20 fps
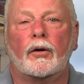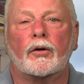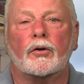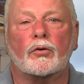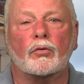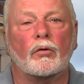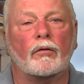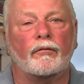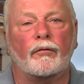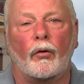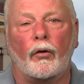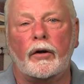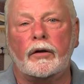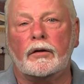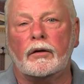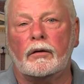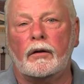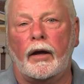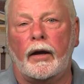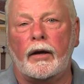To avoid
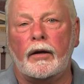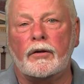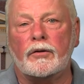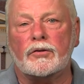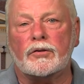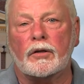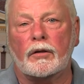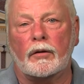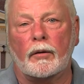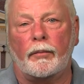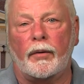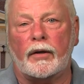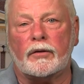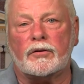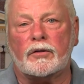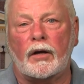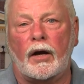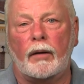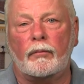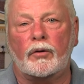delays, the
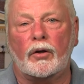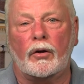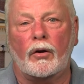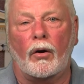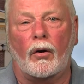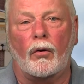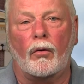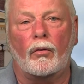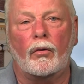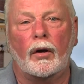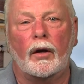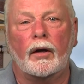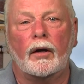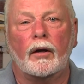best time to go